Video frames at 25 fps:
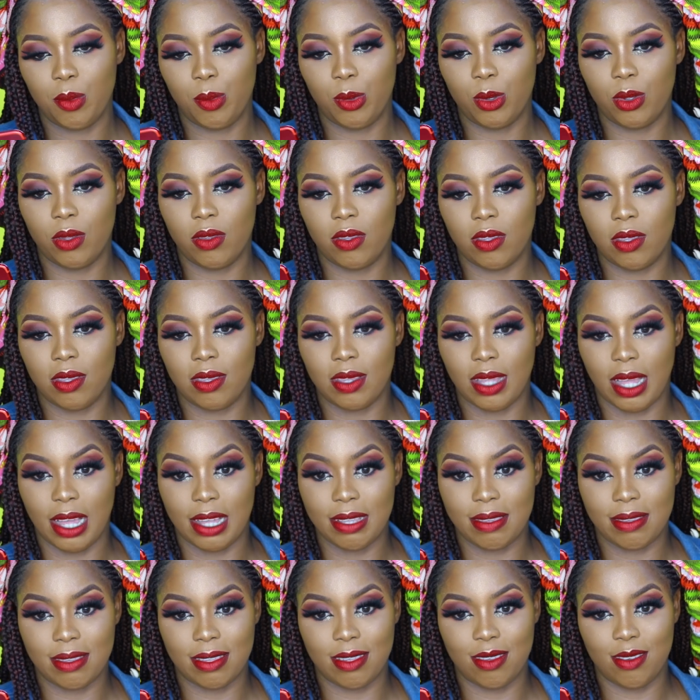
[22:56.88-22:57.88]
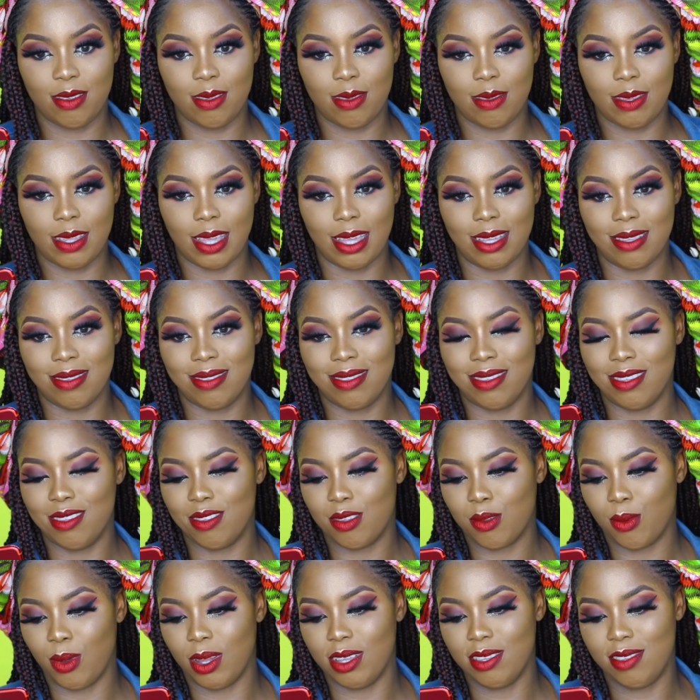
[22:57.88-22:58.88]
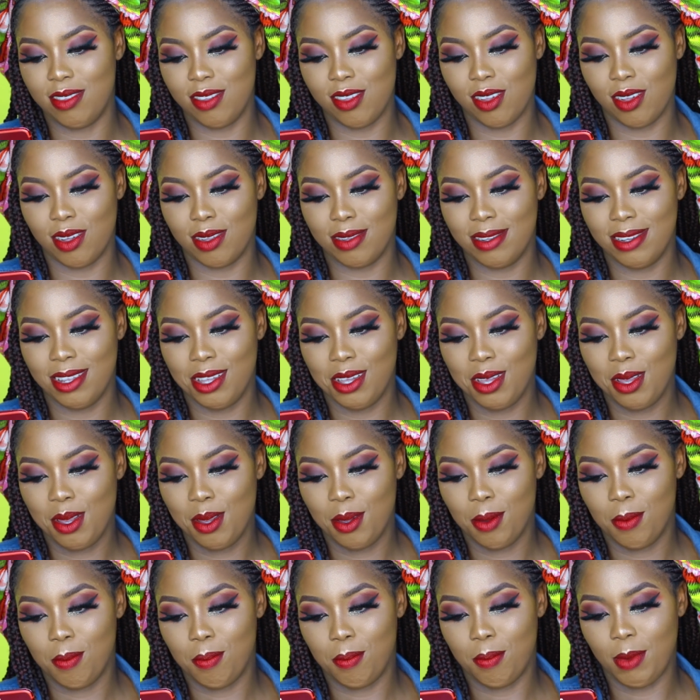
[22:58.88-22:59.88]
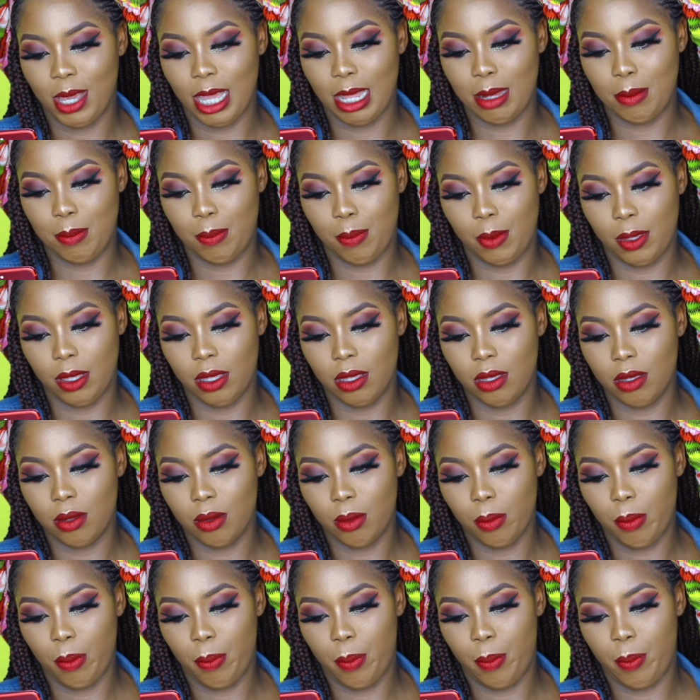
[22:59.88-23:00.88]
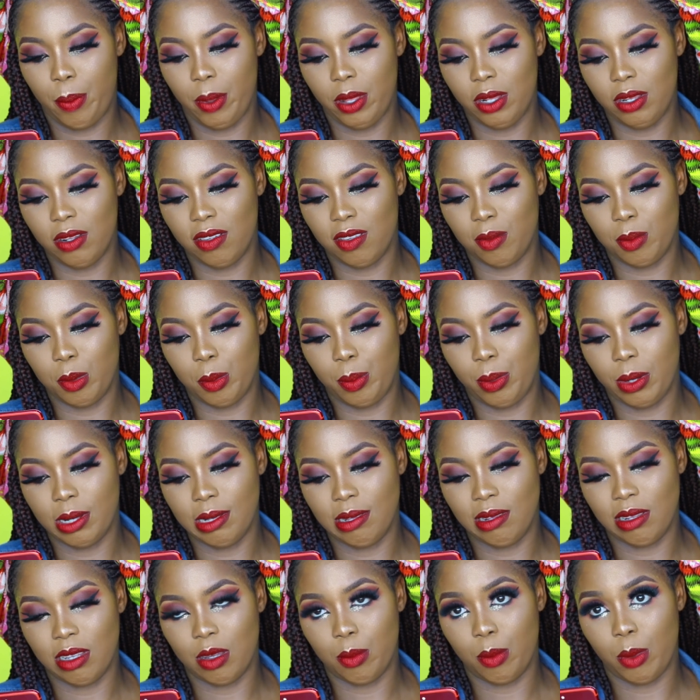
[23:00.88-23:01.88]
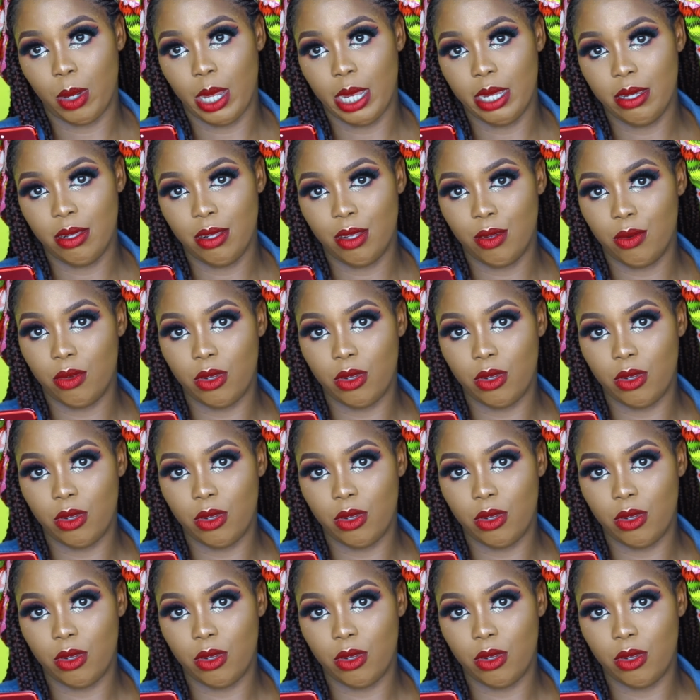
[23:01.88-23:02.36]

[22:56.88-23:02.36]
Beauty is asking, she says, this question might be a little bit personal, but are you in a